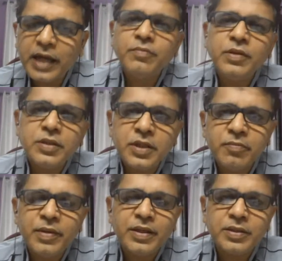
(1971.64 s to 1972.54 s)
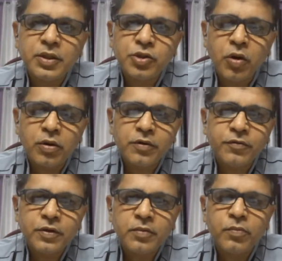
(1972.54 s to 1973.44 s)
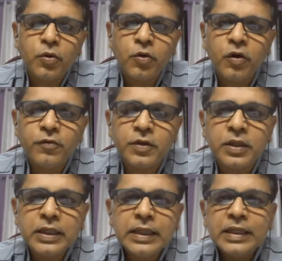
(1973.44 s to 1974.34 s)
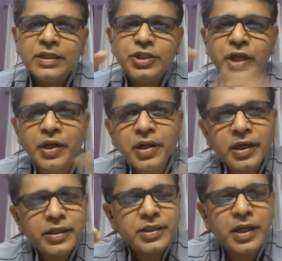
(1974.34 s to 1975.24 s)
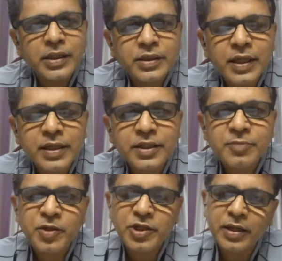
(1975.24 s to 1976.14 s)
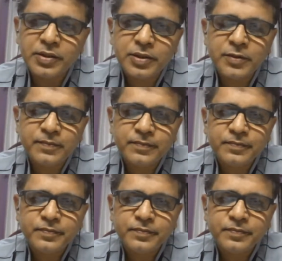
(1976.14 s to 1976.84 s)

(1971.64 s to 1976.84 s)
That means it makes a geographer more of a generalist rather than a specialist.